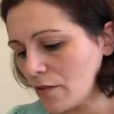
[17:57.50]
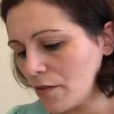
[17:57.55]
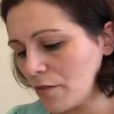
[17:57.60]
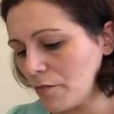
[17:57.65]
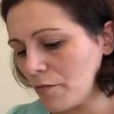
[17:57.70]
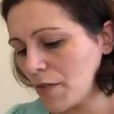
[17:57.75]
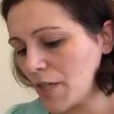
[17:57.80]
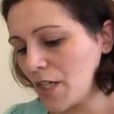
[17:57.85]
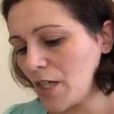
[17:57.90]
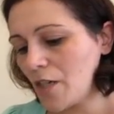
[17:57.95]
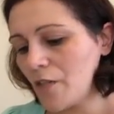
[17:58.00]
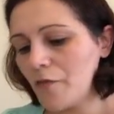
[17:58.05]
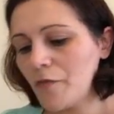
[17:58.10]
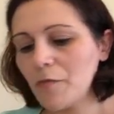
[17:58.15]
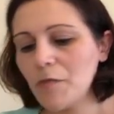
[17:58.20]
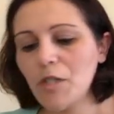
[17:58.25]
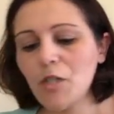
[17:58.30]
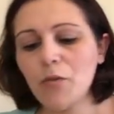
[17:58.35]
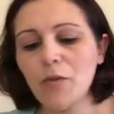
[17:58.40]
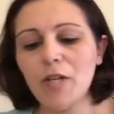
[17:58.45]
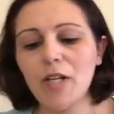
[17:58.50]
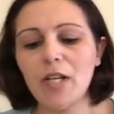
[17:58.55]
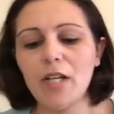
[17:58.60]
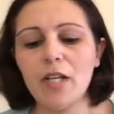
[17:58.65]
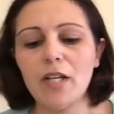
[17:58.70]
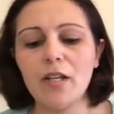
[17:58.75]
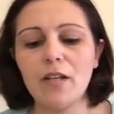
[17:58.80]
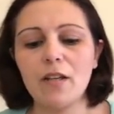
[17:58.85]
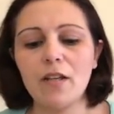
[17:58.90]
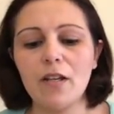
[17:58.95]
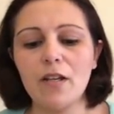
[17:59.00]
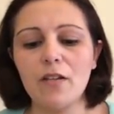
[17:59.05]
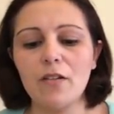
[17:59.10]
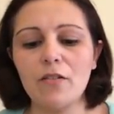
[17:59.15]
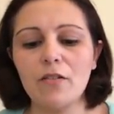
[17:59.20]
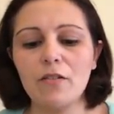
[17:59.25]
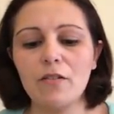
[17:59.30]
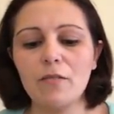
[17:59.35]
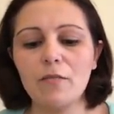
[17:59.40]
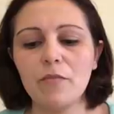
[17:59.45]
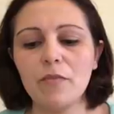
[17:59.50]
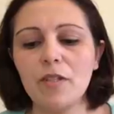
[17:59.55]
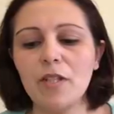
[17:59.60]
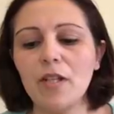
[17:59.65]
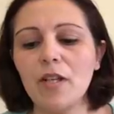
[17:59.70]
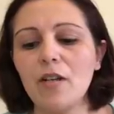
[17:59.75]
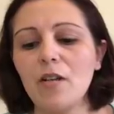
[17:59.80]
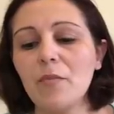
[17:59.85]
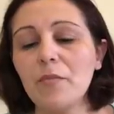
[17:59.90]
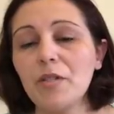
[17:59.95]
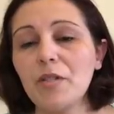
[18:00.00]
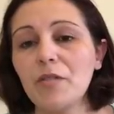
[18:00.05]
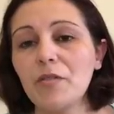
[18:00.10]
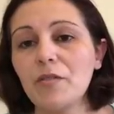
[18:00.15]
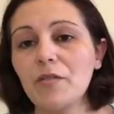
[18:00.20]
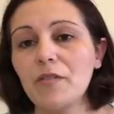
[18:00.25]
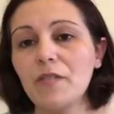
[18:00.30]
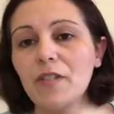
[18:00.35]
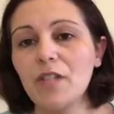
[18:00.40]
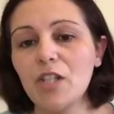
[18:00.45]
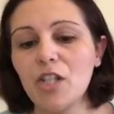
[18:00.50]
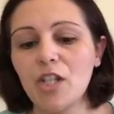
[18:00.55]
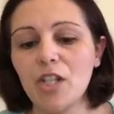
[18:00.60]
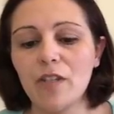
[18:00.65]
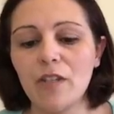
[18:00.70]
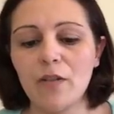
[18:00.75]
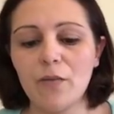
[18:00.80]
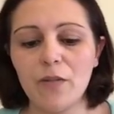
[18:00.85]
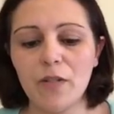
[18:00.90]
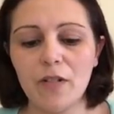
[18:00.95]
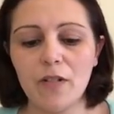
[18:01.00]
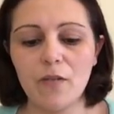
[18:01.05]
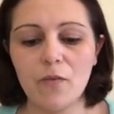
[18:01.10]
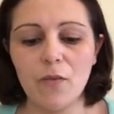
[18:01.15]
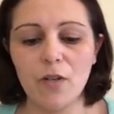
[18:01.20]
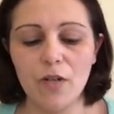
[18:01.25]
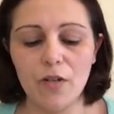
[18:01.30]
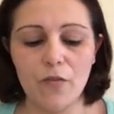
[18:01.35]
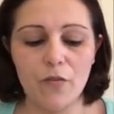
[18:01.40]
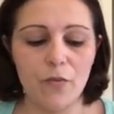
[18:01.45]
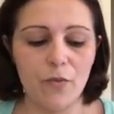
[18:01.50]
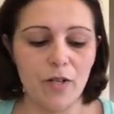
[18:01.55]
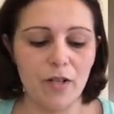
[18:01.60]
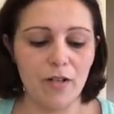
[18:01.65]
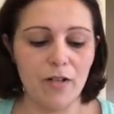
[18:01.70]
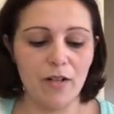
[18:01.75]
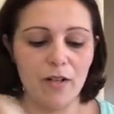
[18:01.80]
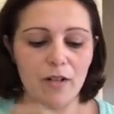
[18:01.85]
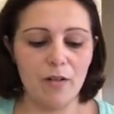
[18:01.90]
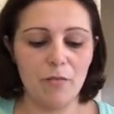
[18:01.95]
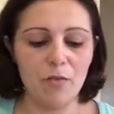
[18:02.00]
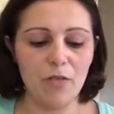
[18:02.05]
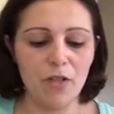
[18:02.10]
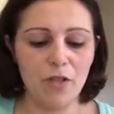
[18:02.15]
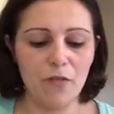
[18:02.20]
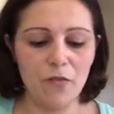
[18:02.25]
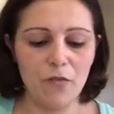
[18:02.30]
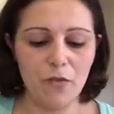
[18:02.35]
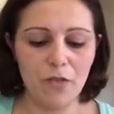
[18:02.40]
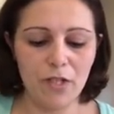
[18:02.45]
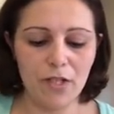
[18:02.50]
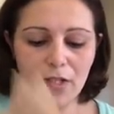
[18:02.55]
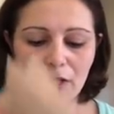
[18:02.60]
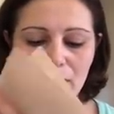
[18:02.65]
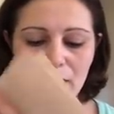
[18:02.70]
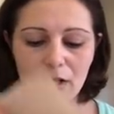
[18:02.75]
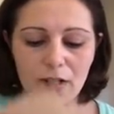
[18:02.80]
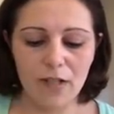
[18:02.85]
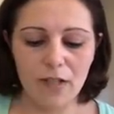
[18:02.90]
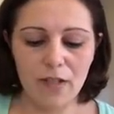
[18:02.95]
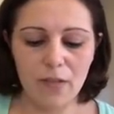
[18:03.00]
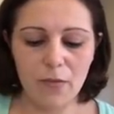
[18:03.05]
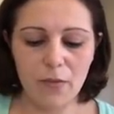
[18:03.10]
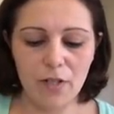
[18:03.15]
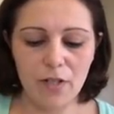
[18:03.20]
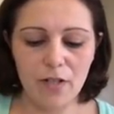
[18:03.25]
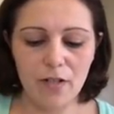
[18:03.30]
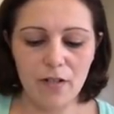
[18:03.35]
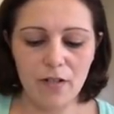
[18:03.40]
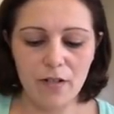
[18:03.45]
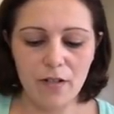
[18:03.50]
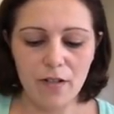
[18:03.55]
It may even be 28 count, but yeah, I'll be stitching that one 1/1, and I'm looking forward to starting that one.